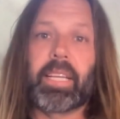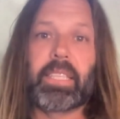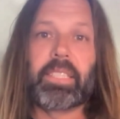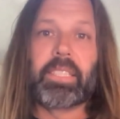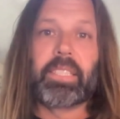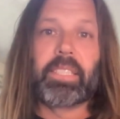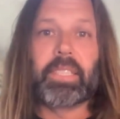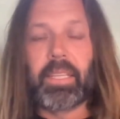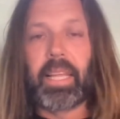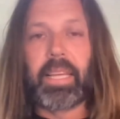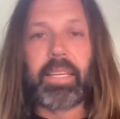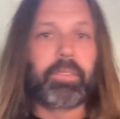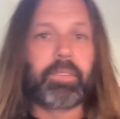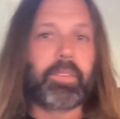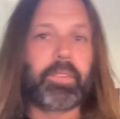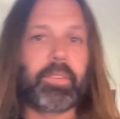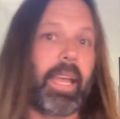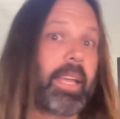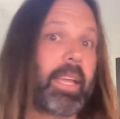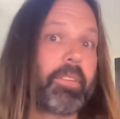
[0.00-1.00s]
Like I right. said,
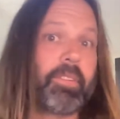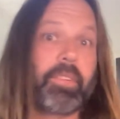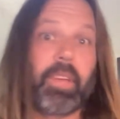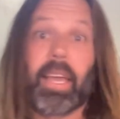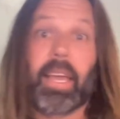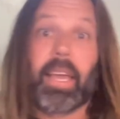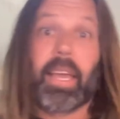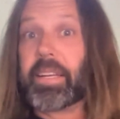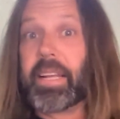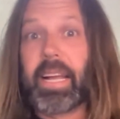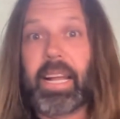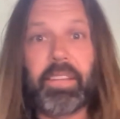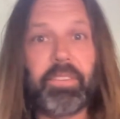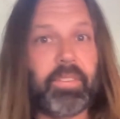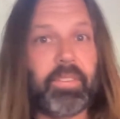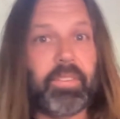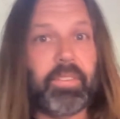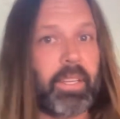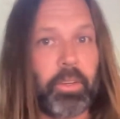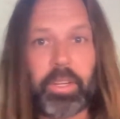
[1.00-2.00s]
like tying, tying
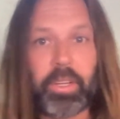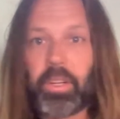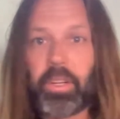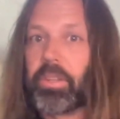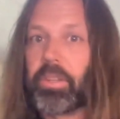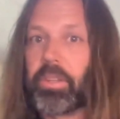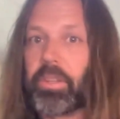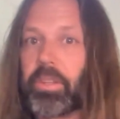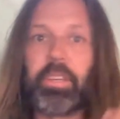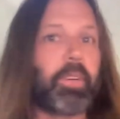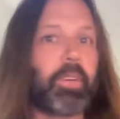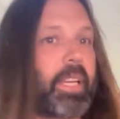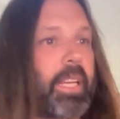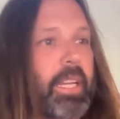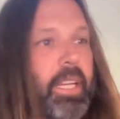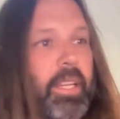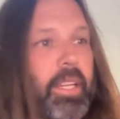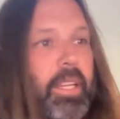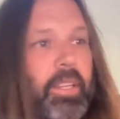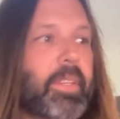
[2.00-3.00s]
knots, like learning all the
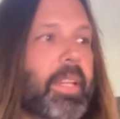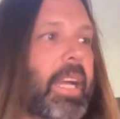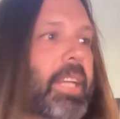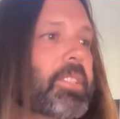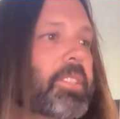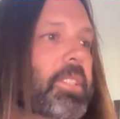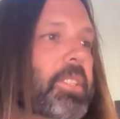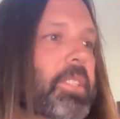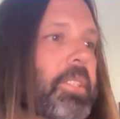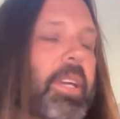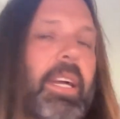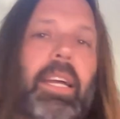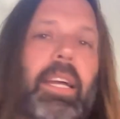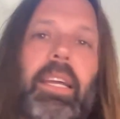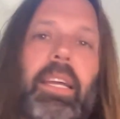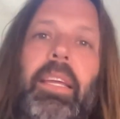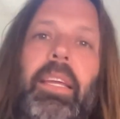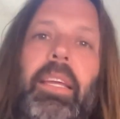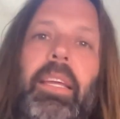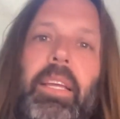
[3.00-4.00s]
different kinds of knots you
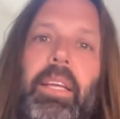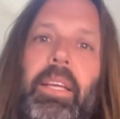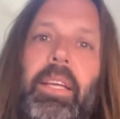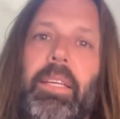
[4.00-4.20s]
tie,